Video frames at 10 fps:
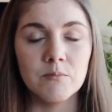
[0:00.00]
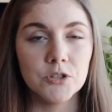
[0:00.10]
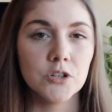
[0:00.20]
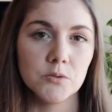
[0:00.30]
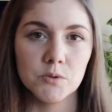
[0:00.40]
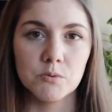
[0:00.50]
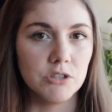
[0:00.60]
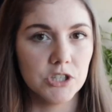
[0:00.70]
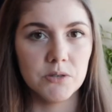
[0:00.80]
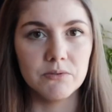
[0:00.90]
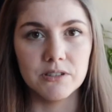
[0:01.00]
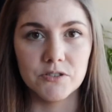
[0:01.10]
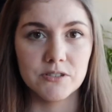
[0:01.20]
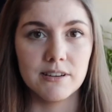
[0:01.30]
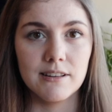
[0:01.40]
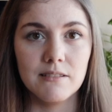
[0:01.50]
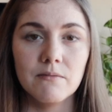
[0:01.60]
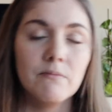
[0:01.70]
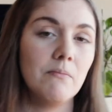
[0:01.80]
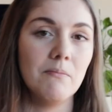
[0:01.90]
chose which one she was interested in
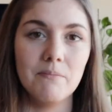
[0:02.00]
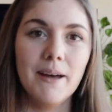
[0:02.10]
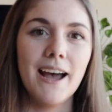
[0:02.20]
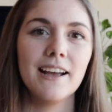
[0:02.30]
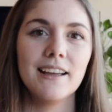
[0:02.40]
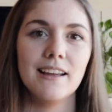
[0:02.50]
back,